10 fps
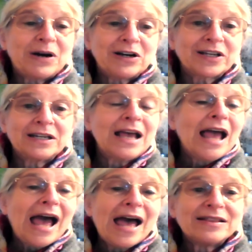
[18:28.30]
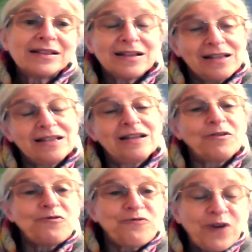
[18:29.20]
bargain. And
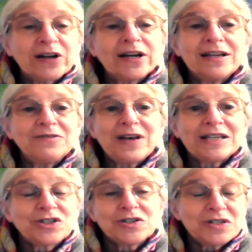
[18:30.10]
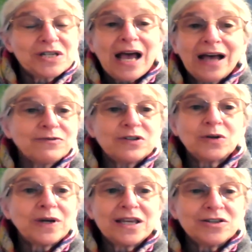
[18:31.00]
foreign investors have
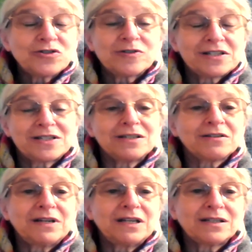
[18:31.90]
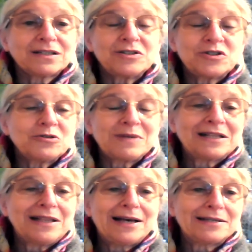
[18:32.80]
no interest in creating a consuming
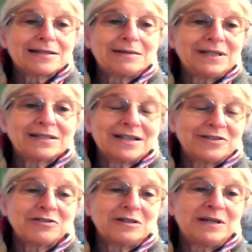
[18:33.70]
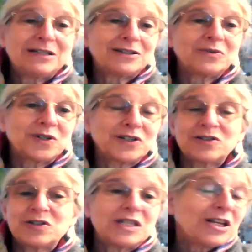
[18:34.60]
class among Central American
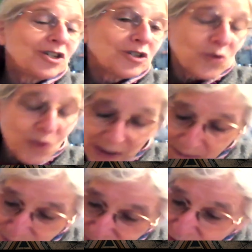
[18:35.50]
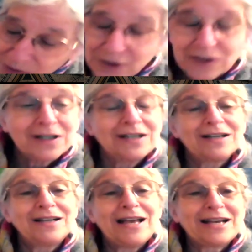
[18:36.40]
workers. They just want pure
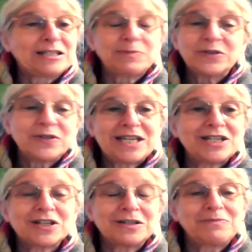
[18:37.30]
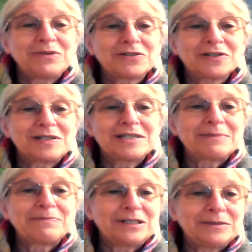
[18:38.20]
exploitation, pure and
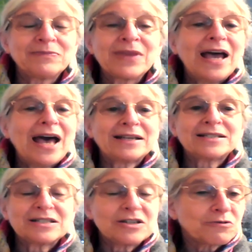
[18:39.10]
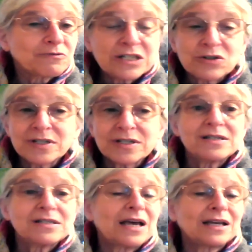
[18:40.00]
simple. Access to the
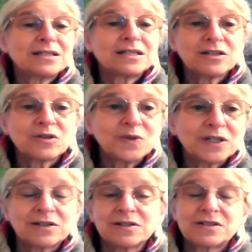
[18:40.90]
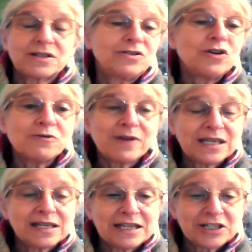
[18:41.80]
resources, access to the workers, no
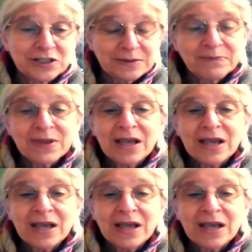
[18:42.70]
regulation.